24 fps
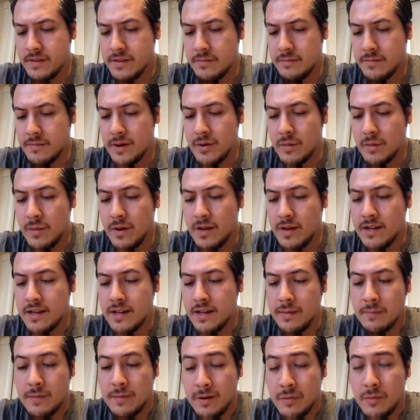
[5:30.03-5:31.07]
Mike
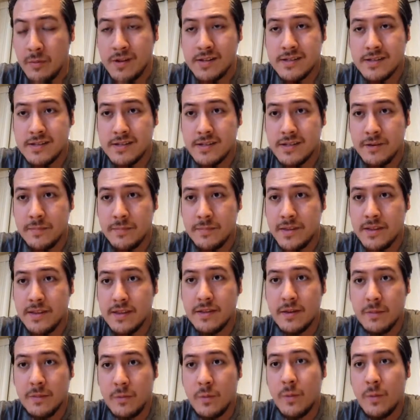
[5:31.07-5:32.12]
Wallace is going to be the
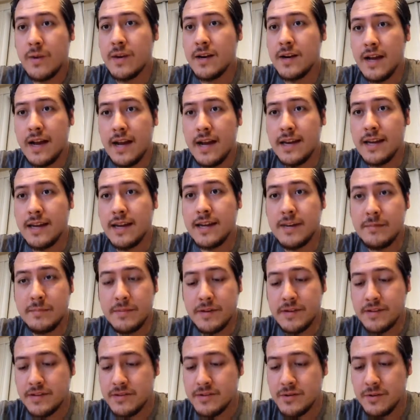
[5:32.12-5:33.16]
#1 guy in
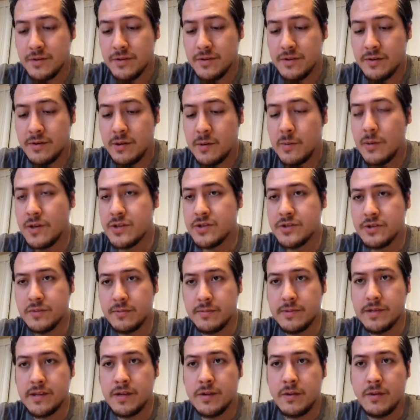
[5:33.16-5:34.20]
Minnesota,
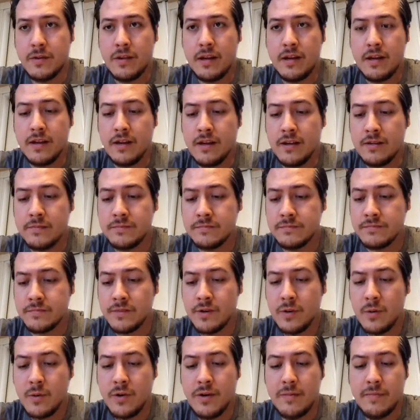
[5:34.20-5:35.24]
unquestionably.
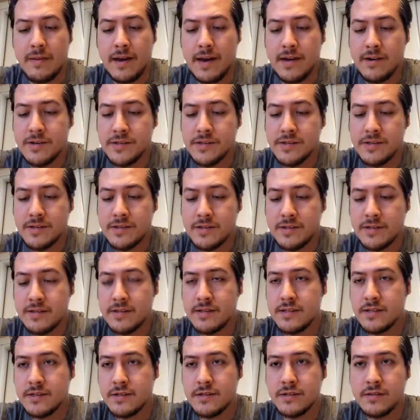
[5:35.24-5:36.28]
Cordy Patterson
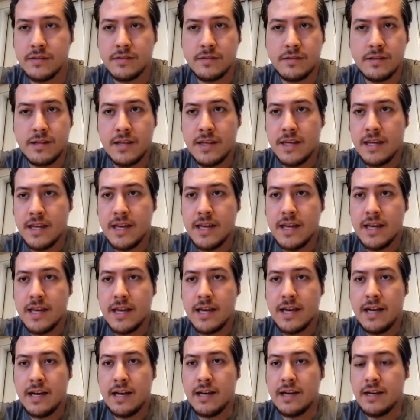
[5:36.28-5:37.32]
still,
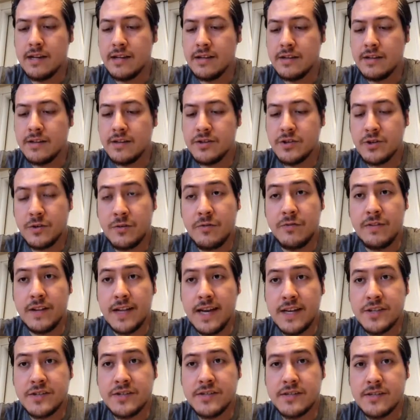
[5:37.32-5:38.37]
he showed
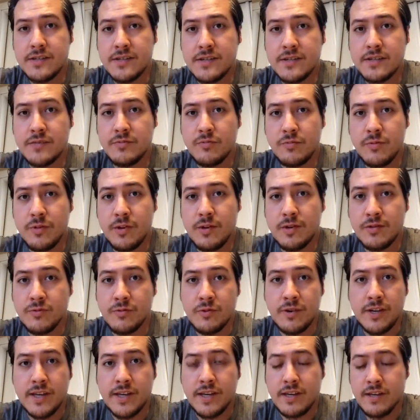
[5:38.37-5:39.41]
flashes his
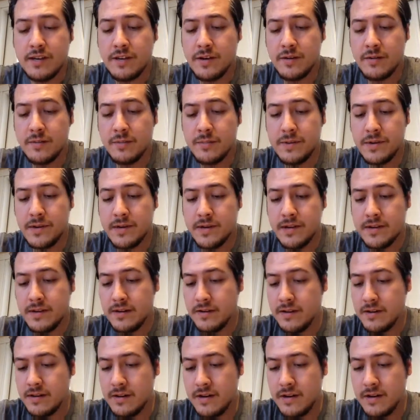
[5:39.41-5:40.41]
rookie year, but